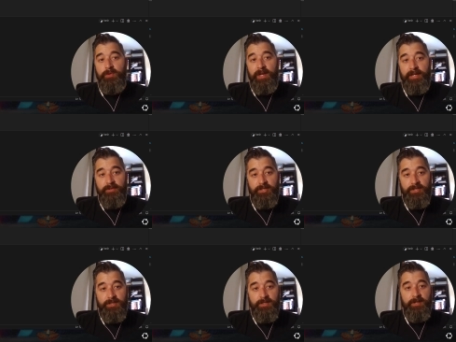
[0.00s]

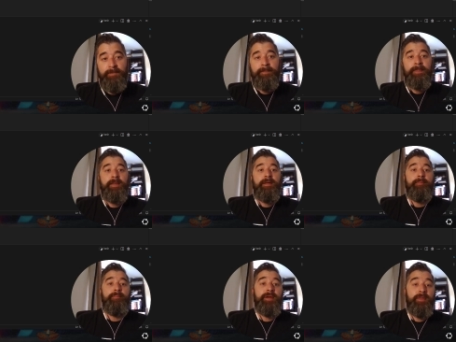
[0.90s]
languages,
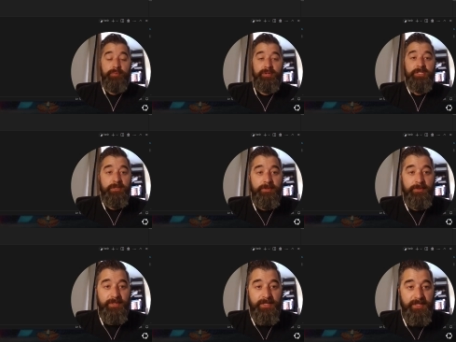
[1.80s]
but the
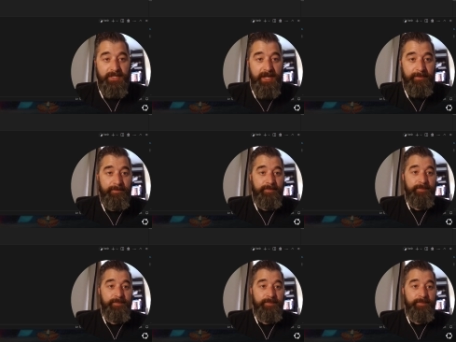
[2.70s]
principle is the same.